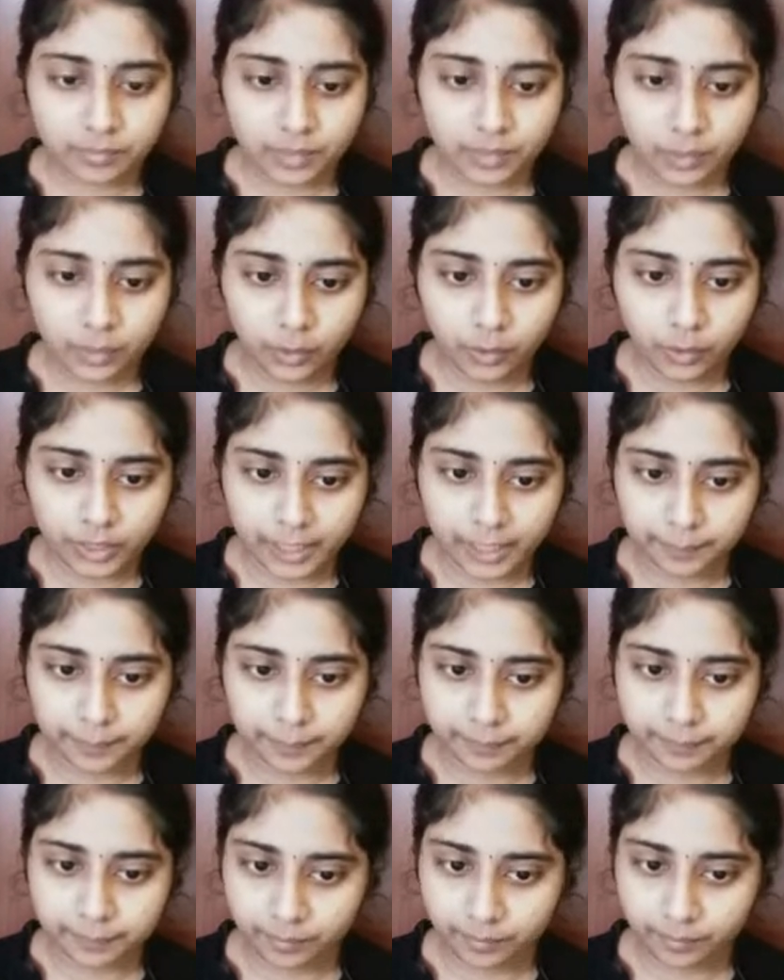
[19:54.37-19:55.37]
Okay,
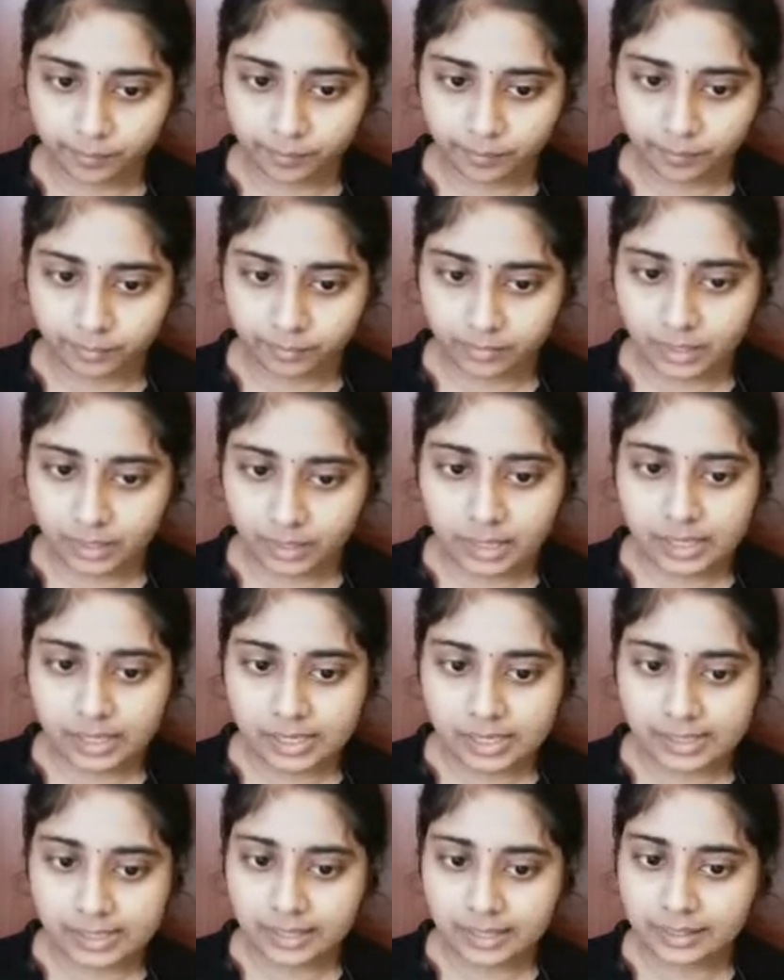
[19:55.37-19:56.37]
is
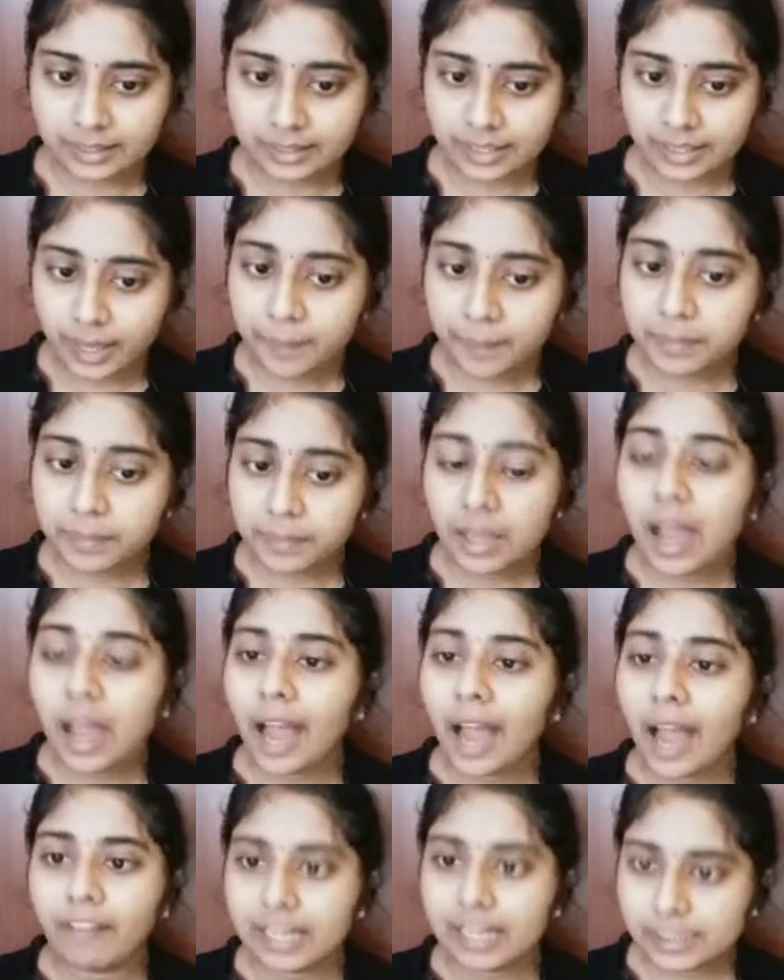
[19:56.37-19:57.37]
that clear? I will
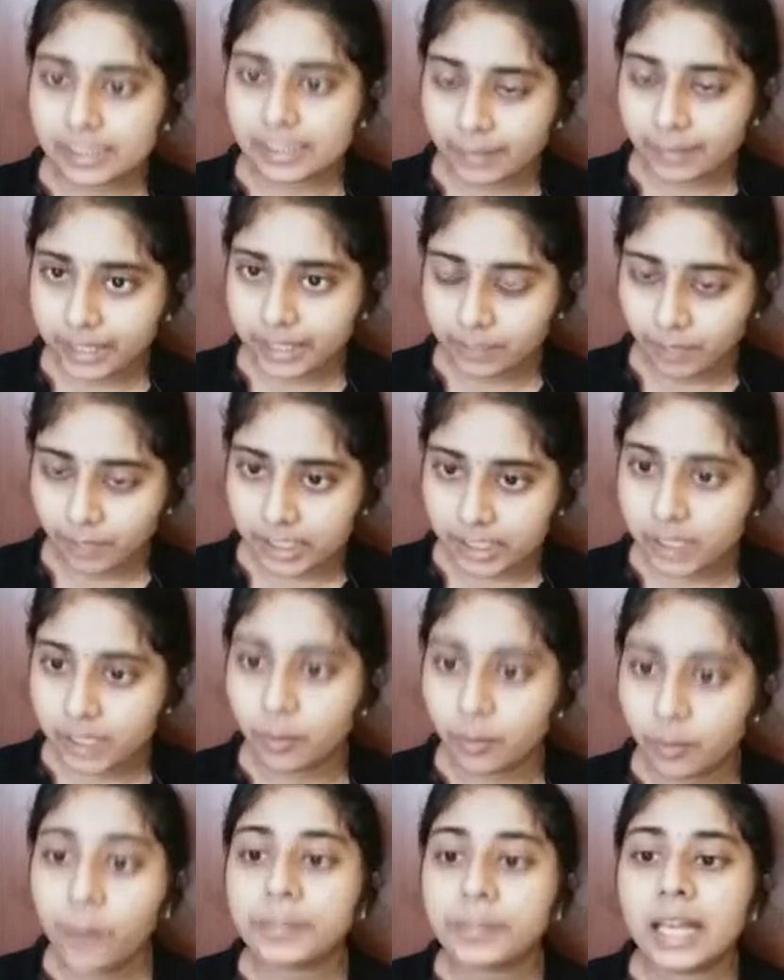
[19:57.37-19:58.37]
explain once more.
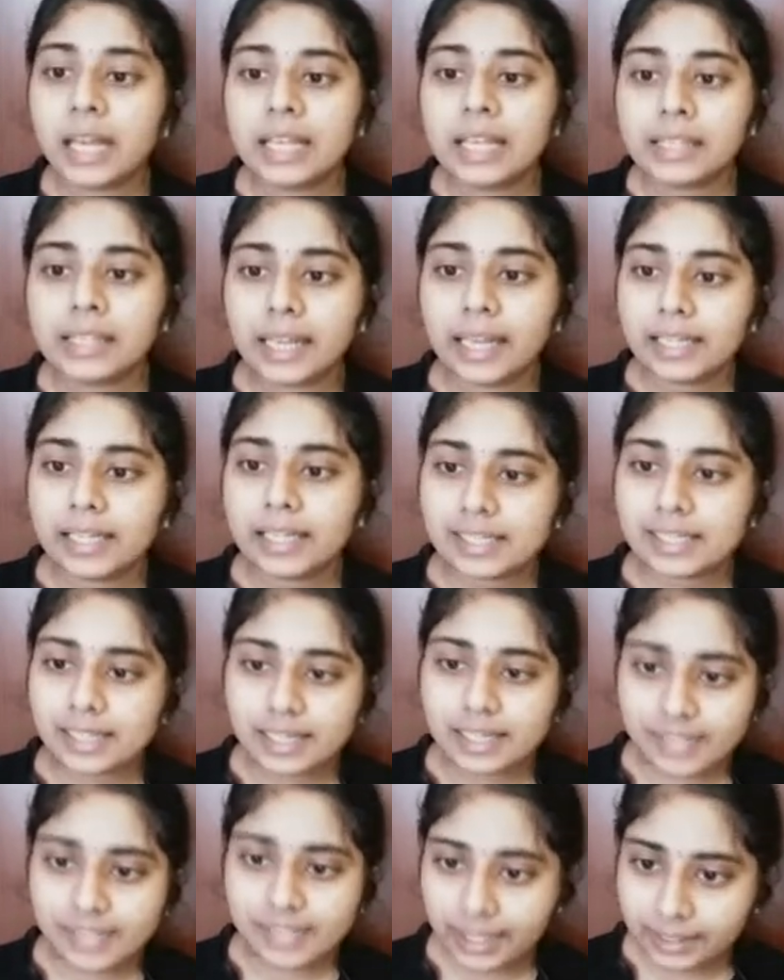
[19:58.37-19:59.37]
That is, there is an
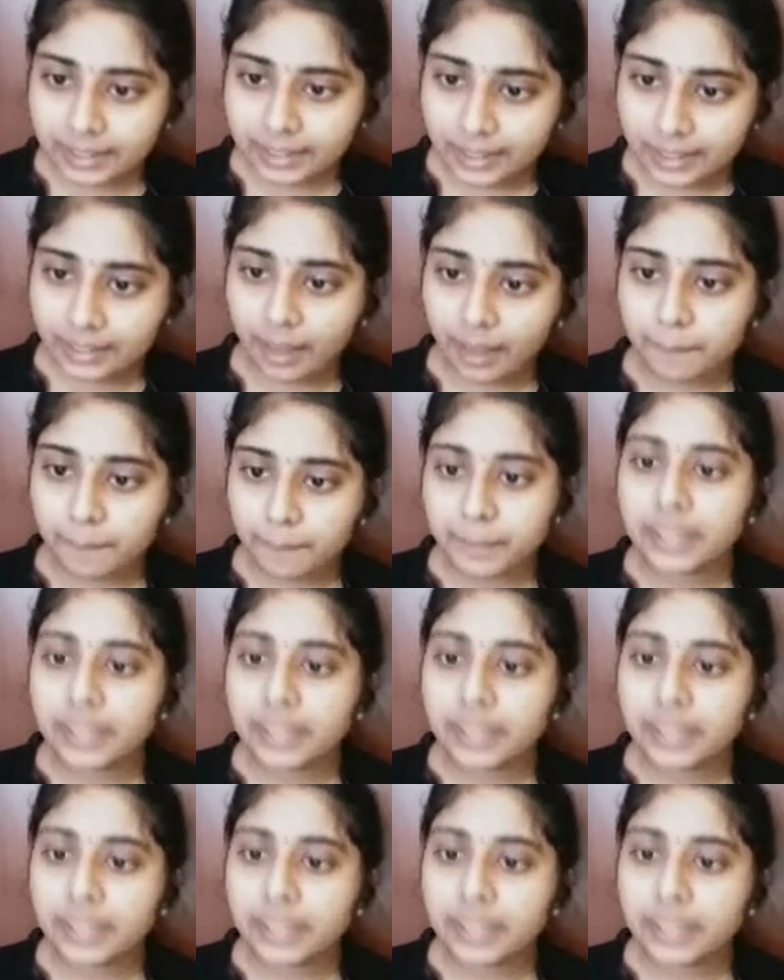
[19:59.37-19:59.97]
Indian company